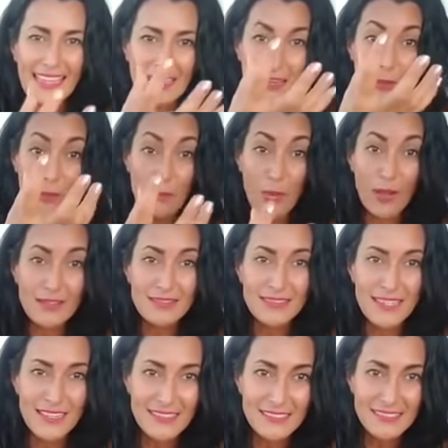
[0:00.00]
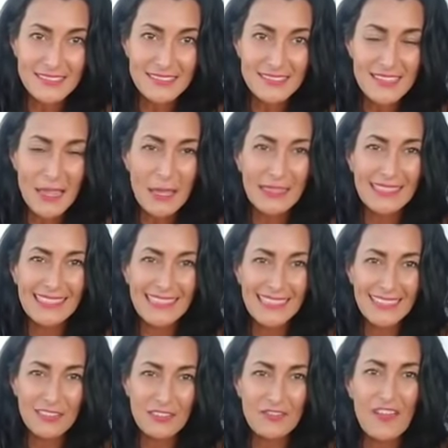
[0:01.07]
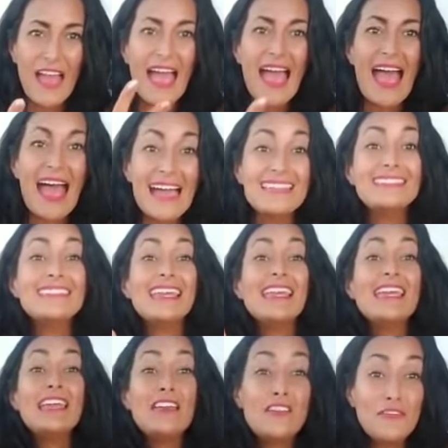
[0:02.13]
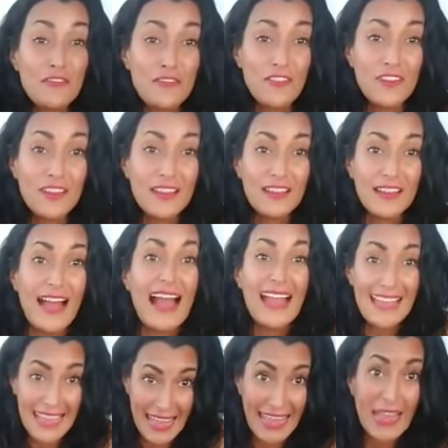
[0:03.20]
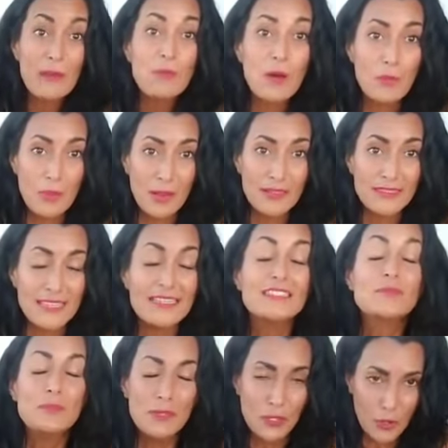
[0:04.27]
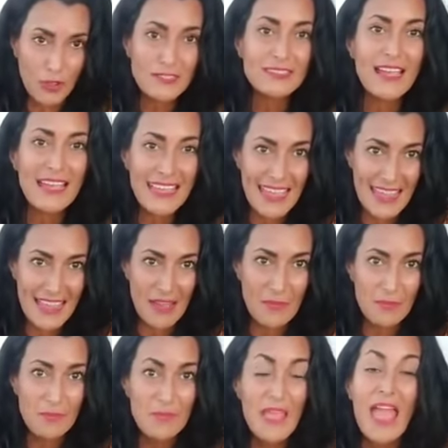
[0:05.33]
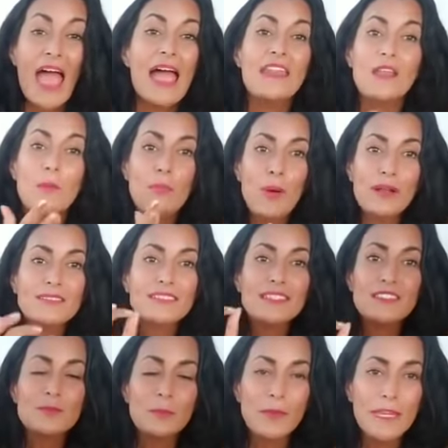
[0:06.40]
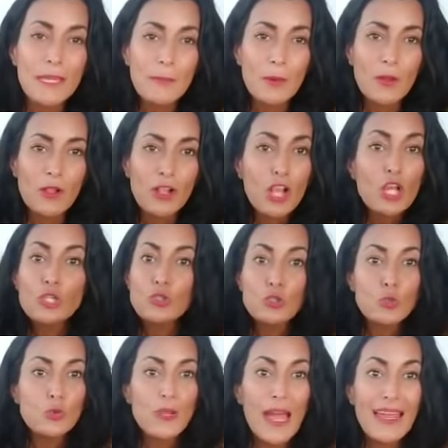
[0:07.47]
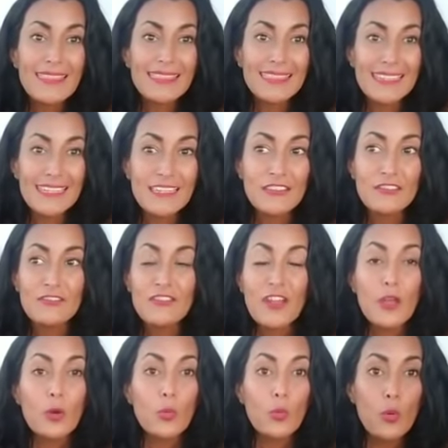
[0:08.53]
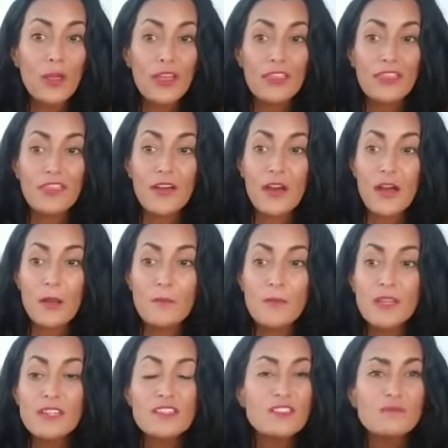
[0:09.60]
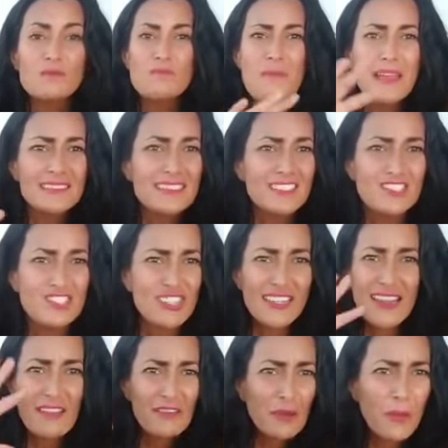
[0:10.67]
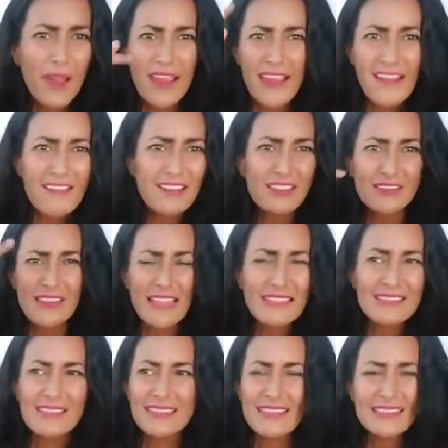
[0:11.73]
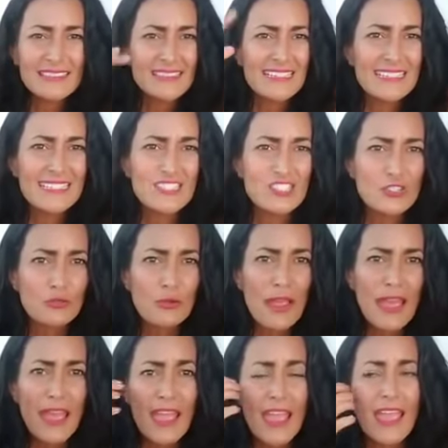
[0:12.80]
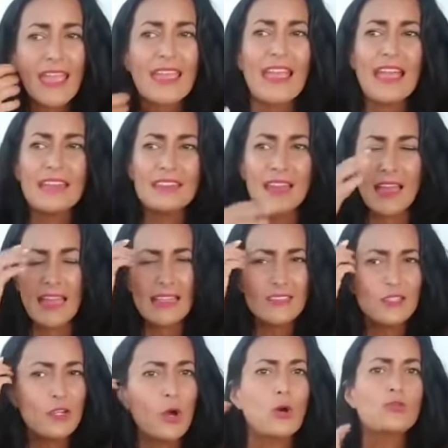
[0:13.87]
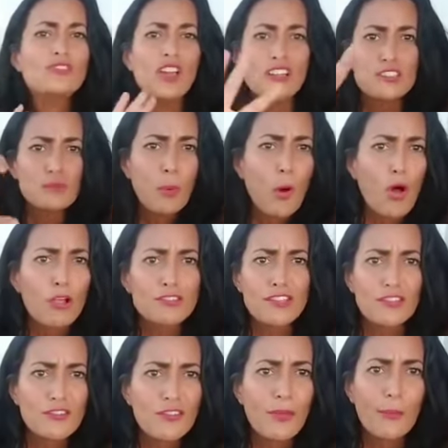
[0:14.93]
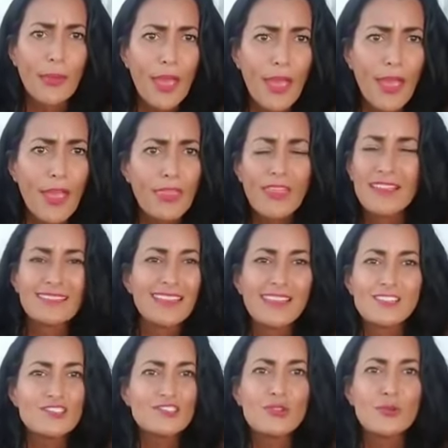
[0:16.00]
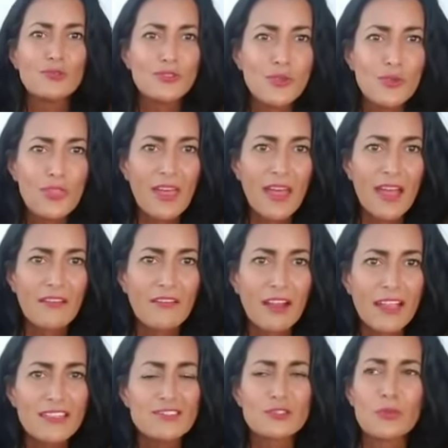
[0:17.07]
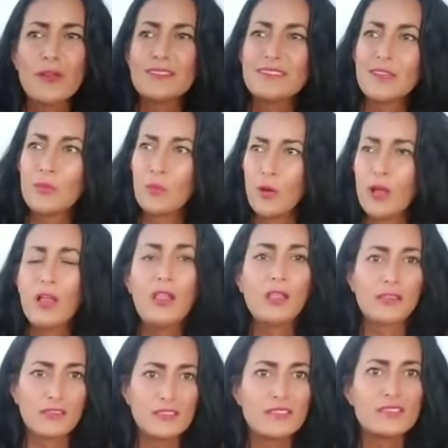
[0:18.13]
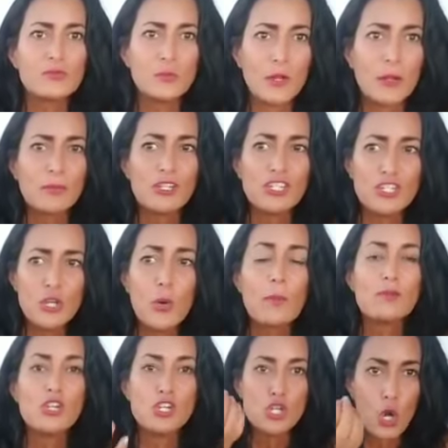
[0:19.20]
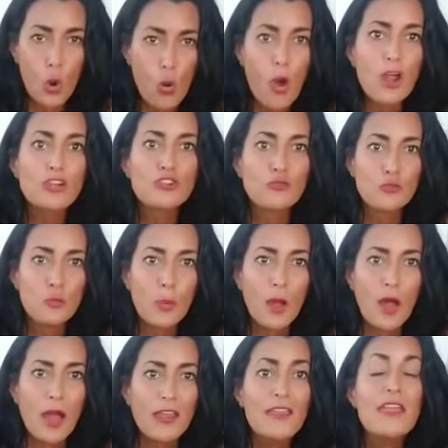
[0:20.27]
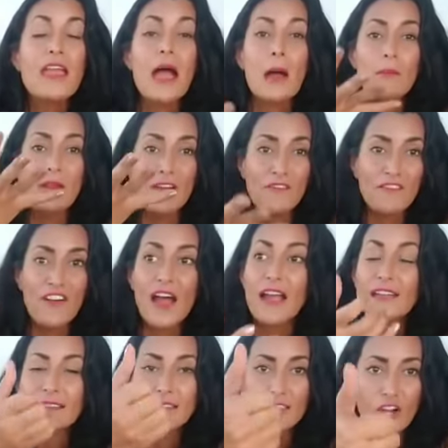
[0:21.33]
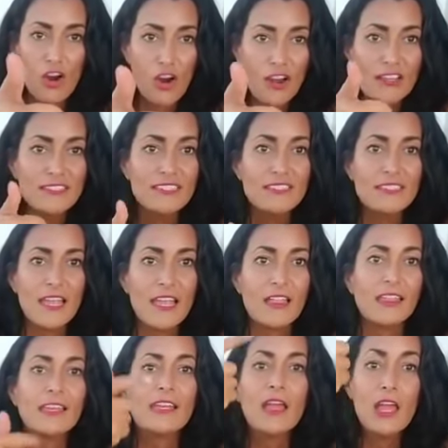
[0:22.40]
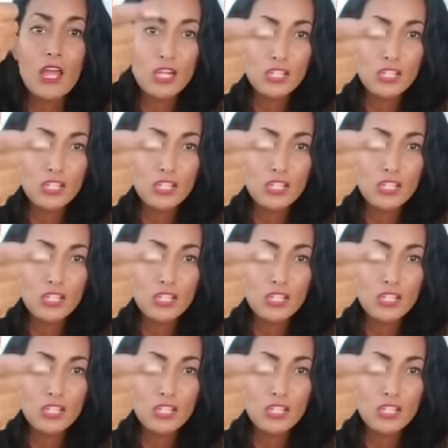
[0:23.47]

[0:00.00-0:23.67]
in abundance, live as if I am abundant because I am, and abundant people do not live with um, messy shit everywhere and, and things in a disarray and, and, you know, dust balls under the bed. Like, they just don't do that, right? So I said, well, this is what I'm going to do. I'm going to go on Groupon. I'm going to find car detailing,